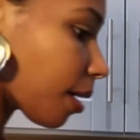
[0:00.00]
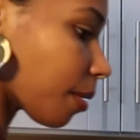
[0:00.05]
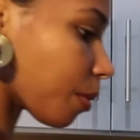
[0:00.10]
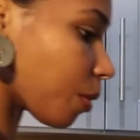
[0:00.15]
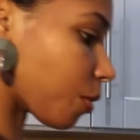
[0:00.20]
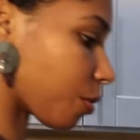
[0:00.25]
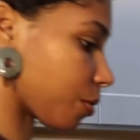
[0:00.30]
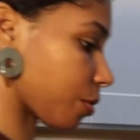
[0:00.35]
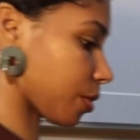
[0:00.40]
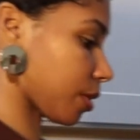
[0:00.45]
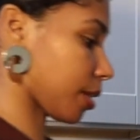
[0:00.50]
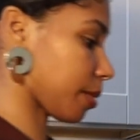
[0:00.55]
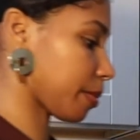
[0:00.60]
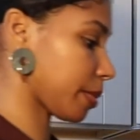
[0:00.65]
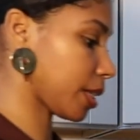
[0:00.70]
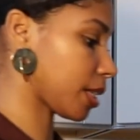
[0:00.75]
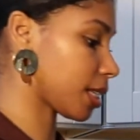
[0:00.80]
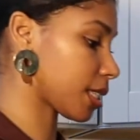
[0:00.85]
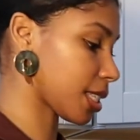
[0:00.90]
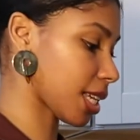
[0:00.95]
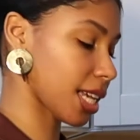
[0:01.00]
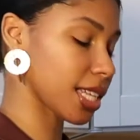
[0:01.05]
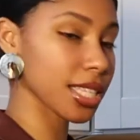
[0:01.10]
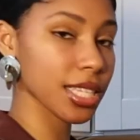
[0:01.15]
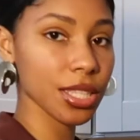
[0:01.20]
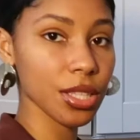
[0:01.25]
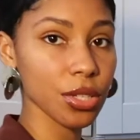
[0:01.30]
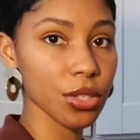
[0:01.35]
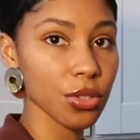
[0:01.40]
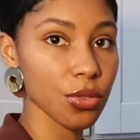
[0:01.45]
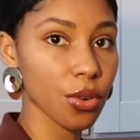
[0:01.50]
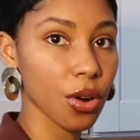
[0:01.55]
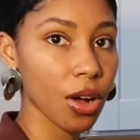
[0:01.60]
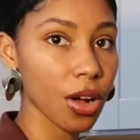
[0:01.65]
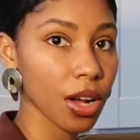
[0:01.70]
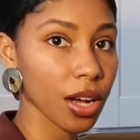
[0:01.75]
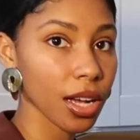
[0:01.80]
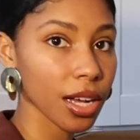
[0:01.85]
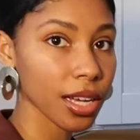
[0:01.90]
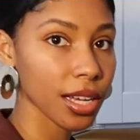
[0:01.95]
am over it because I did this
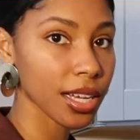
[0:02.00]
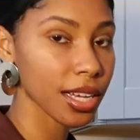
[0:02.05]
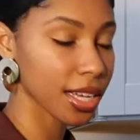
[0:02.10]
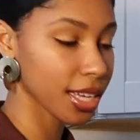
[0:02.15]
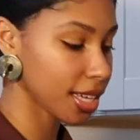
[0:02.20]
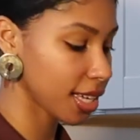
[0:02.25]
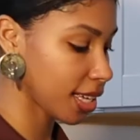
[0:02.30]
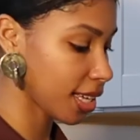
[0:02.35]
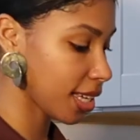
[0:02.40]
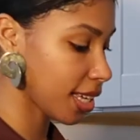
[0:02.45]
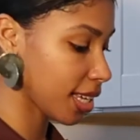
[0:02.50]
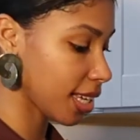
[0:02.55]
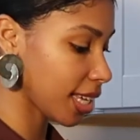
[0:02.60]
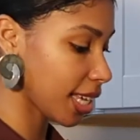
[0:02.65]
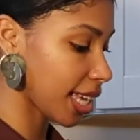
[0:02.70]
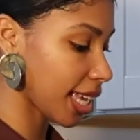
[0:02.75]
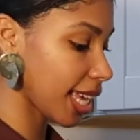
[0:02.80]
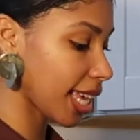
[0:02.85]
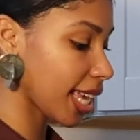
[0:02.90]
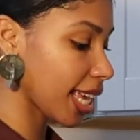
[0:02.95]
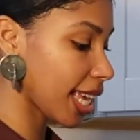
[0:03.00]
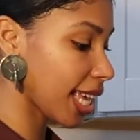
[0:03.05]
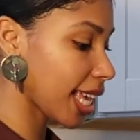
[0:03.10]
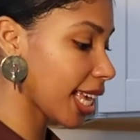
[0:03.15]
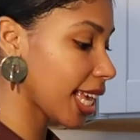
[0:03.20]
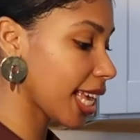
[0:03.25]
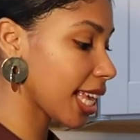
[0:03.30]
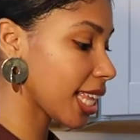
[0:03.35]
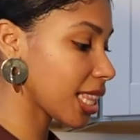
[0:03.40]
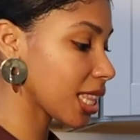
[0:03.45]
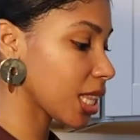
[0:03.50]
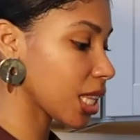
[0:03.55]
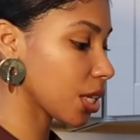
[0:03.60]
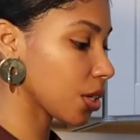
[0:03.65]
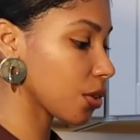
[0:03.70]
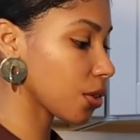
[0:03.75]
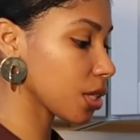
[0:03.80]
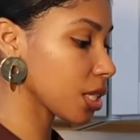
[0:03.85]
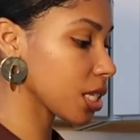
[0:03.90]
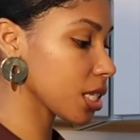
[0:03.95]
wrong. It
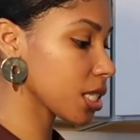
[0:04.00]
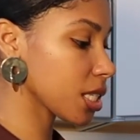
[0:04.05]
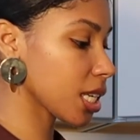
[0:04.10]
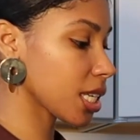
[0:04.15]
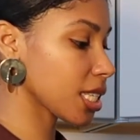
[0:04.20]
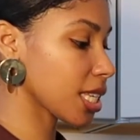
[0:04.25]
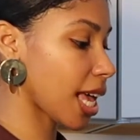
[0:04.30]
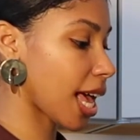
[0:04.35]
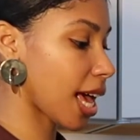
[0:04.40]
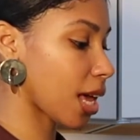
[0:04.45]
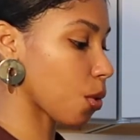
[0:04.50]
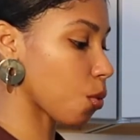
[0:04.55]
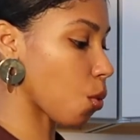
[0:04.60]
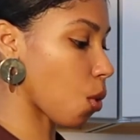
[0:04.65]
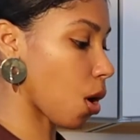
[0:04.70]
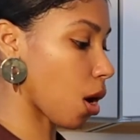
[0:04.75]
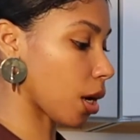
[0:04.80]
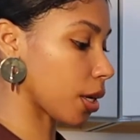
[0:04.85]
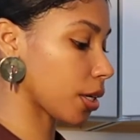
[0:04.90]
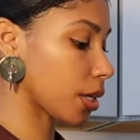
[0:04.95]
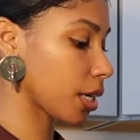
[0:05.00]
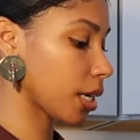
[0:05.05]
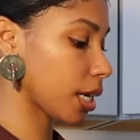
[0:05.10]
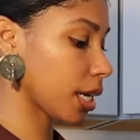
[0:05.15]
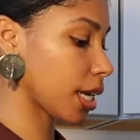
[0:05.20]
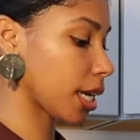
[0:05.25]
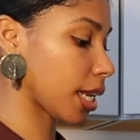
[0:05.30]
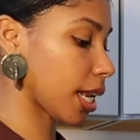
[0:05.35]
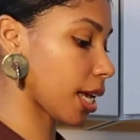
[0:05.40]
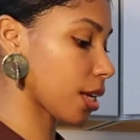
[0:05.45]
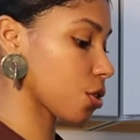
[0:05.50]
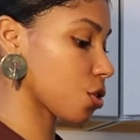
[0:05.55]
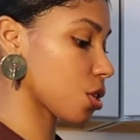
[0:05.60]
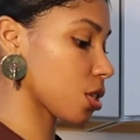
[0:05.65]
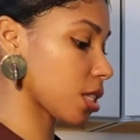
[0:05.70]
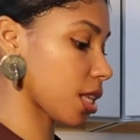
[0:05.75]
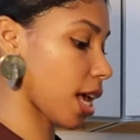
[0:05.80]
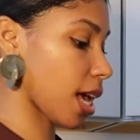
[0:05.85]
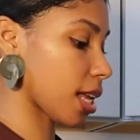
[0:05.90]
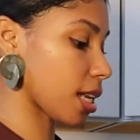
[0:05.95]
literally said to add water, and I
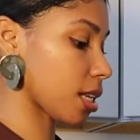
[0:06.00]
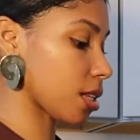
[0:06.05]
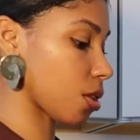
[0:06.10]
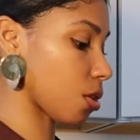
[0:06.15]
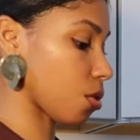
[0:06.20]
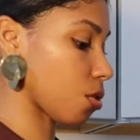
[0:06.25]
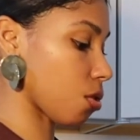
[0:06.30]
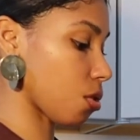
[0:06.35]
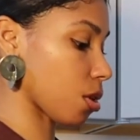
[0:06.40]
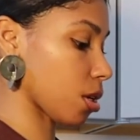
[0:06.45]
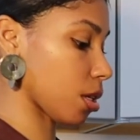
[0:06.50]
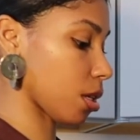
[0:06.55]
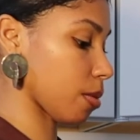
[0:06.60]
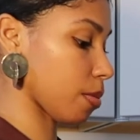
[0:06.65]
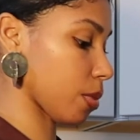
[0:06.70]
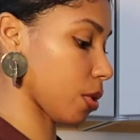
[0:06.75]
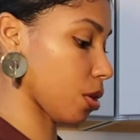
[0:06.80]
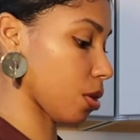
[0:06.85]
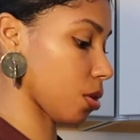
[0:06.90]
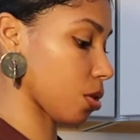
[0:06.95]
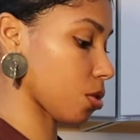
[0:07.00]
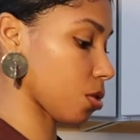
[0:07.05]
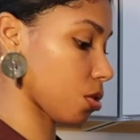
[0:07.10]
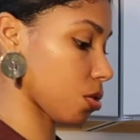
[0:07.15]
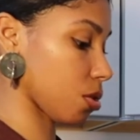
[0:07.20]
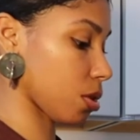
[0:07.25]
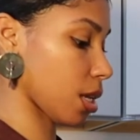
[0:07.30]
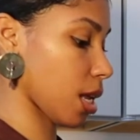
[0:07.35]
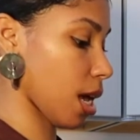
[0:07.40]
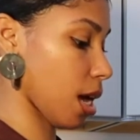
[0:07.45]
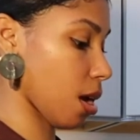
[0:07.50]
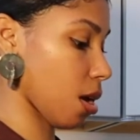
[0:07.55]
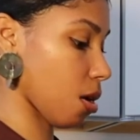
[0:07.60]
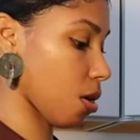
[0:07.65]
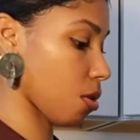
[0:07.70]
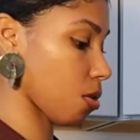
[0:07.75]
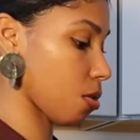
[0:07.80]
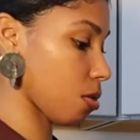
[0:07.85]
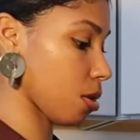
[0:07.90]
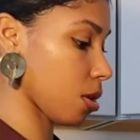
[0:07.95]
just added the coconut milk. So
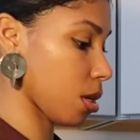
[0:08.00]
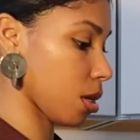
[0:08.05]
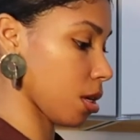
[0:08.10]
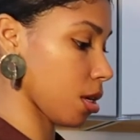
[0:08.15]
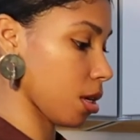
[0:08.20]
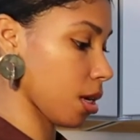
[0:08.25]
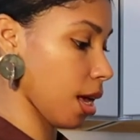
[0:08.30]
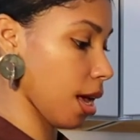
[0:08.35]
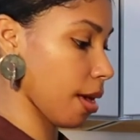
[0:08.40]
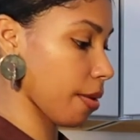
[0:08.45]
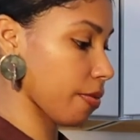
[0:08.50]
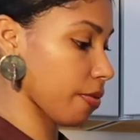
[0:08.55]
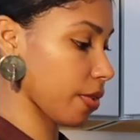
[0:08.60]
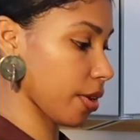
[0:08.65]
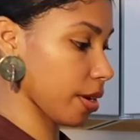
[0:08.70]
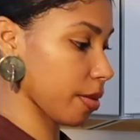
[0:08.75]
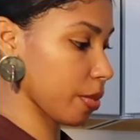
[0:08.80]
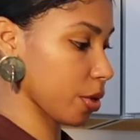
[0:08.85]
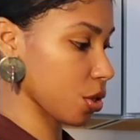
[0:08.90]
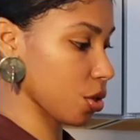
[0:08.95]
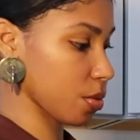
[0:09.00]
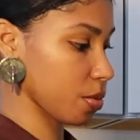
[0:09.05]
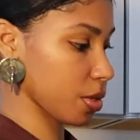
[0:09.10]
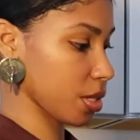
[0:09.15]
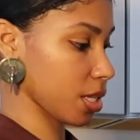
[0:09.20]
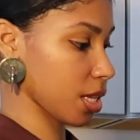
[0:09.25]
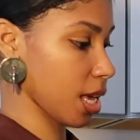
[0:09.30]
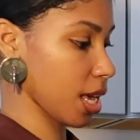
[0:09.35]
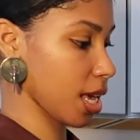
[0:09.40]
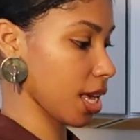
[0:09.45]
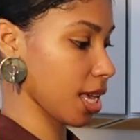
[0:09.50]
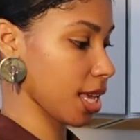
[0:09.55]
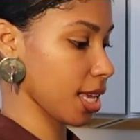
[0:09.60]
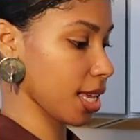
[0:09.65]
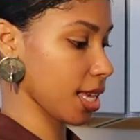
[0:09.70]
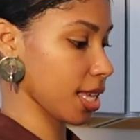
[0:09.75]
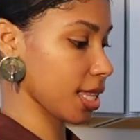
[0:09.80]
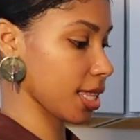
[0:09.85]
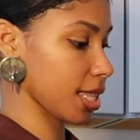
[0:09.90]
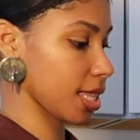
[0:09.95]
now I'm very much upset.
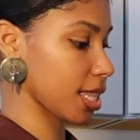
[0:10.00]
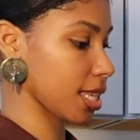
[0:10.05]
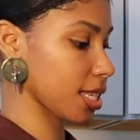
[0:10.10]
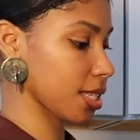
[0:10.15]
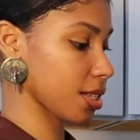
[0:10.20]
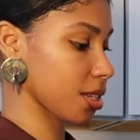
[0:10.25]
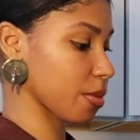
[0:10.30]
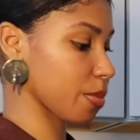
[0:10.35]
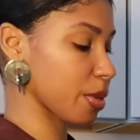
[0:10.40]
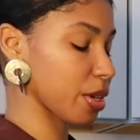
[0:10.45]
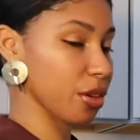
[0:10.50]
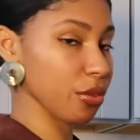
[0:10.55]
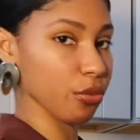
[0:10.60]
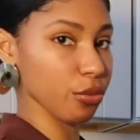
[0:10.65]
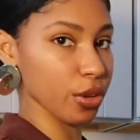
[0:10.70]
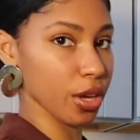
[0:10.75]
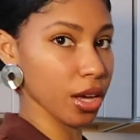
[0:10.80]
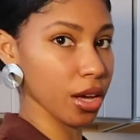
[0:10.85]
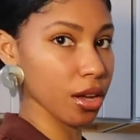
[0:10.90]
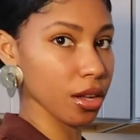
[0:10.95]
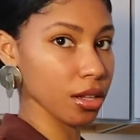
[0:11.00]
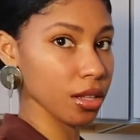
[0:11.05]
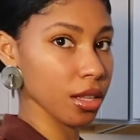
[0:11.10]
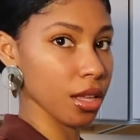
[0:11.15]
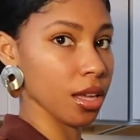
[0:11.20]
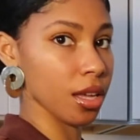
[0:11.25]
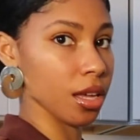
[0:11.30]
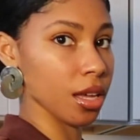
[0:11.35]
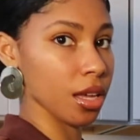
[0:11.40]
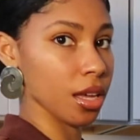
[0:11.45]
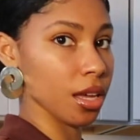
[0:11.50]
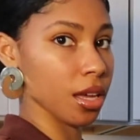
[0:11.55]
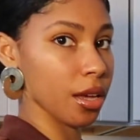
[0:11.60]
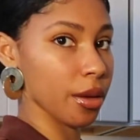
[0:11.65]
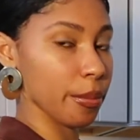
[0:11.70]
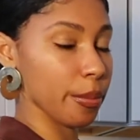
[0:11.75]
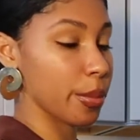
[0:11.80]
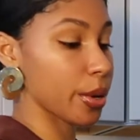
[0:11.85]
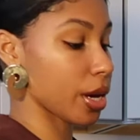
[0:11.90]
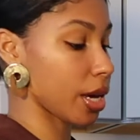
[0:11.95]
This could be a fail,
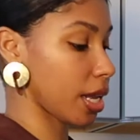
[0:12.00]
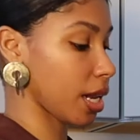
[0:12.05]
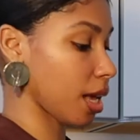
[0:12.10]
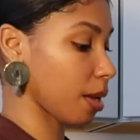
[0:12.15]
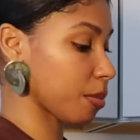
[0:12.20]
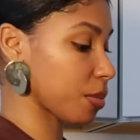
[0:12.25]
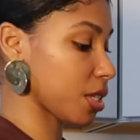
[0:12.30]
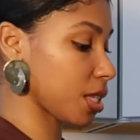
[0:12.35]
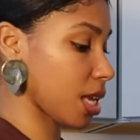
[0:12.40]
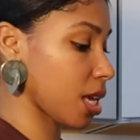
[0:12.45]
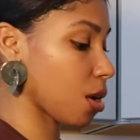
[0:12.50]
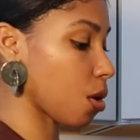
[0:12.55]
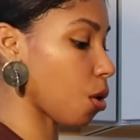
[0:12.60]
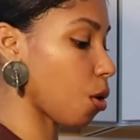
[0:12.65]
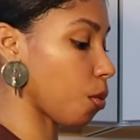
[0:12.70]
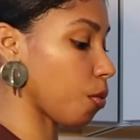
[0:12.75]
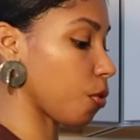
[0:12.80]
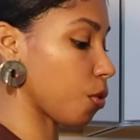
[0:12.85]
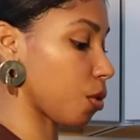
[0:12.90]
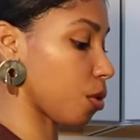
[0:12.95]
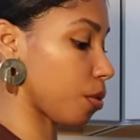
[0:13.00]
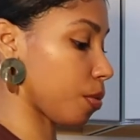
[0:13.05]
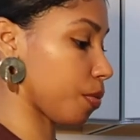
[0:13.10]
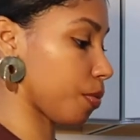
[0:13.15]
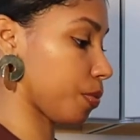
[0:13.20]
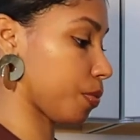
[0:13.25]
but I'm staying hopeful.